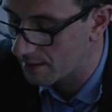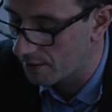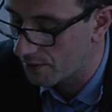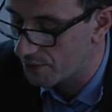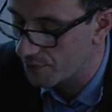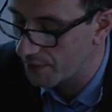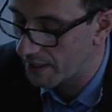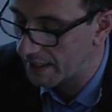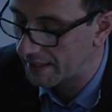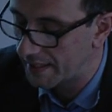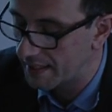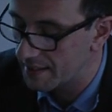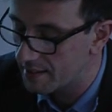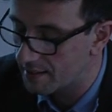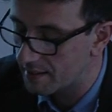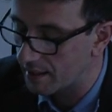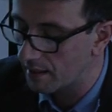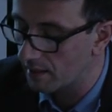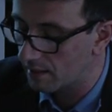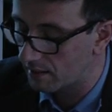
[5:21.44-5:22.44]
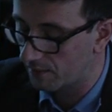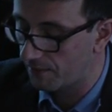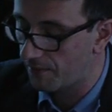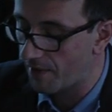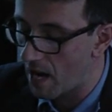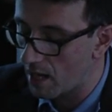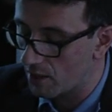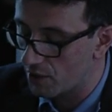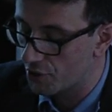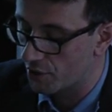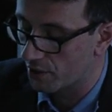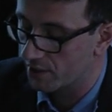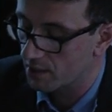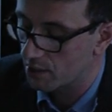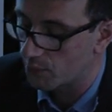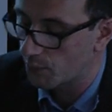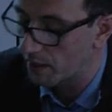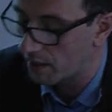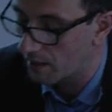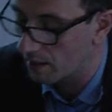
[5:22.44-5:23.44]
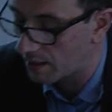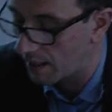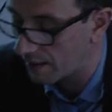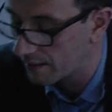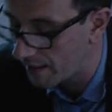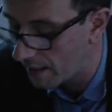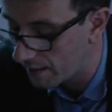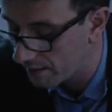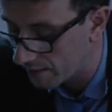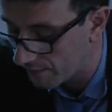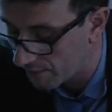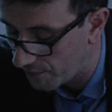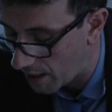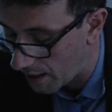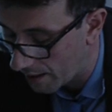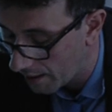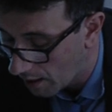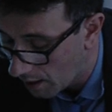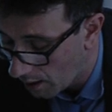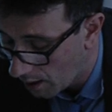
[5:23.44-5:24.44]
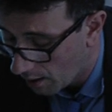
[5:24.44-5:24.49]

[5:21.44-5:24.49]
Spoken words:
3 distinct functions we can identify.